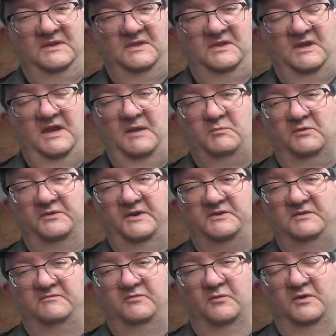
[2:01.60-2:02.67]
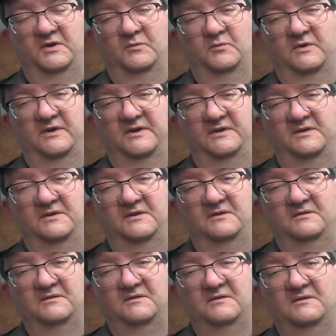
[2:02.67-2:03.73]
April 1941
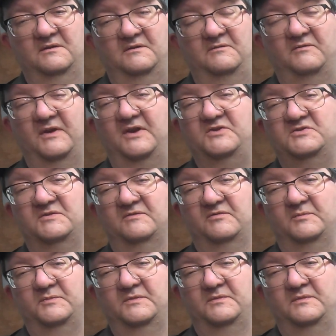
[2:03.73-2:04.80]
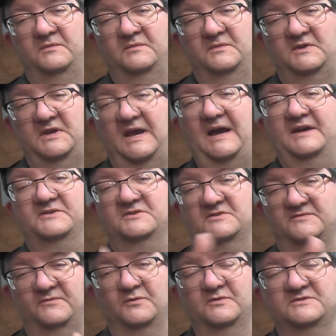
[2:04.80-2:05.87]
invasion from the Axis
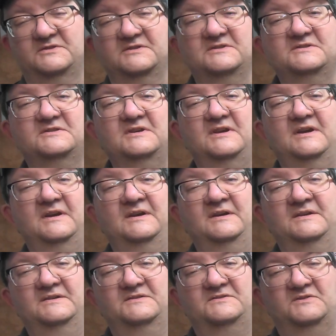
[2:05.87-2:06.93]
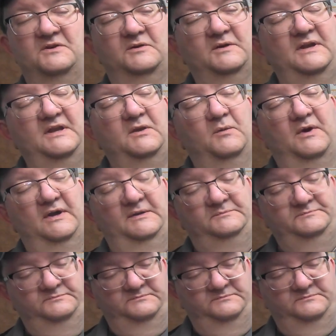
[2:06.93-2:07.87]
forces. So anyway,